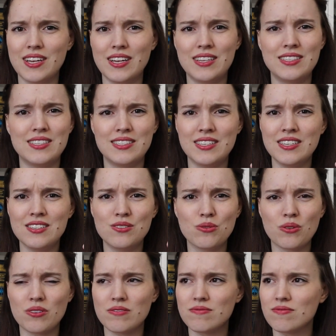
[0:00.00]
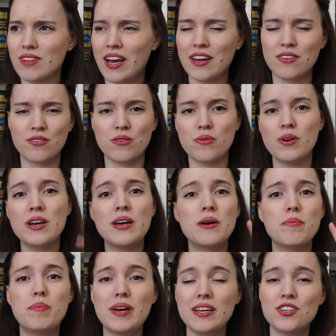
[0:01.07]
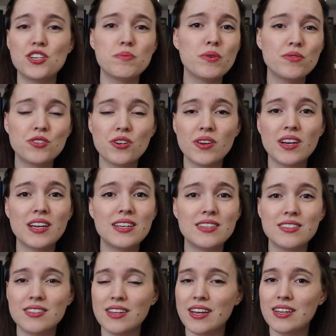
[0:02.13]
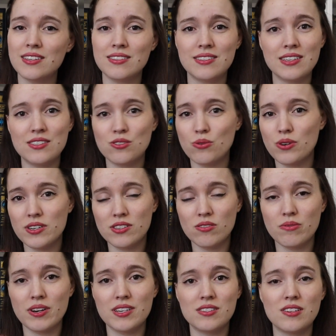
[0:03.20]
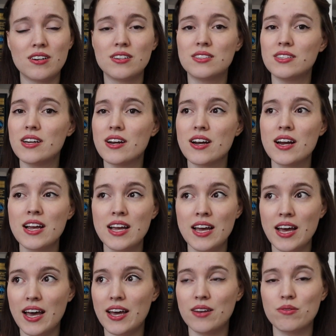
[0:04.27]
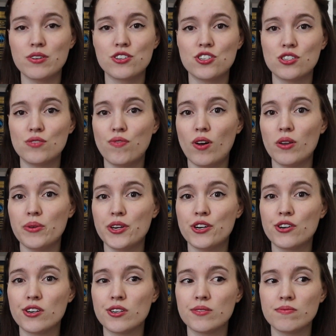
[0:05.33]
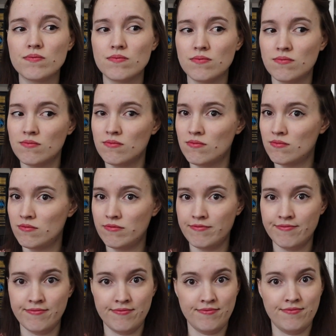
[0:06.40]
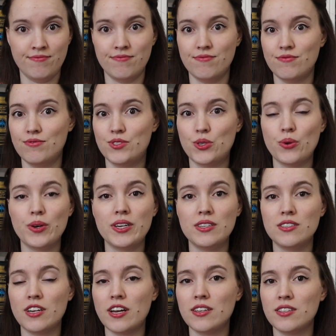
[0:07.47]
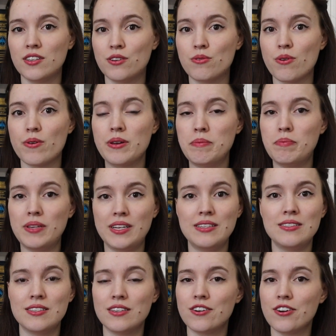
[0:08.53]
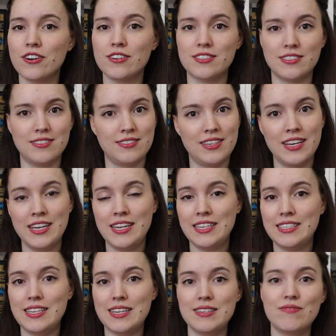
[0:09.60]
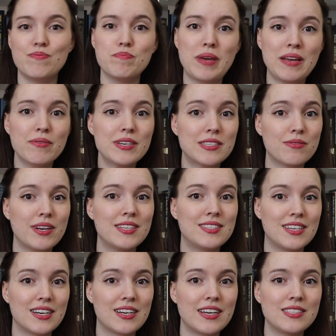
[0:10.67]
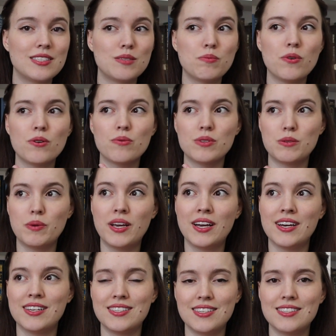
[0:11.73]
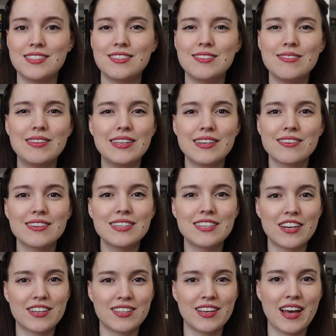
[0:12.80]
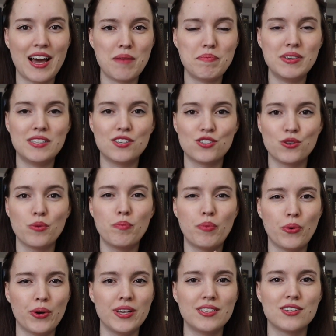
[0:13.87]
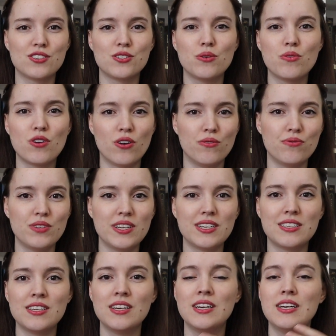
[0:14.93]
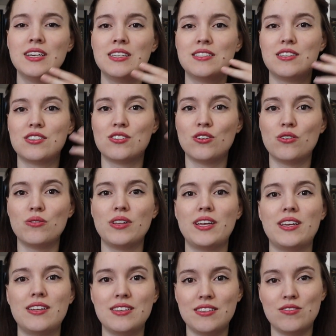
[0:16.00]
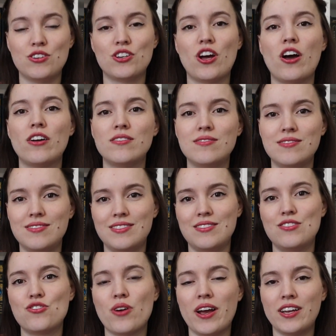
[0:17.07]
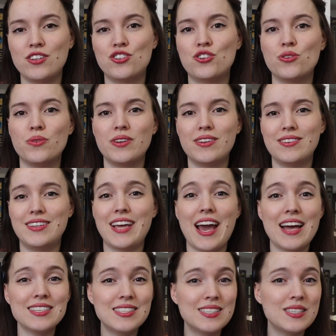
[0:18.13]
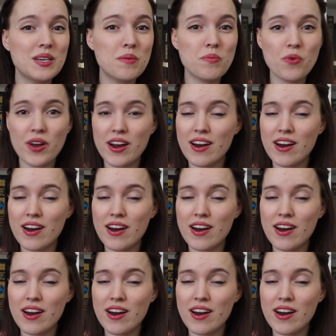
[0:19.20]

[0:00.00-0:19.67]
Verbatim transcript: a disease or I don't know. But she moved to England and the story already starts there and we're just following her doing nothing, growing plants in a garden. The main reason I didn't like this book was because it literally nothing happens. There's no point, there's no conflict, there's no like you're not trying to get somewhere.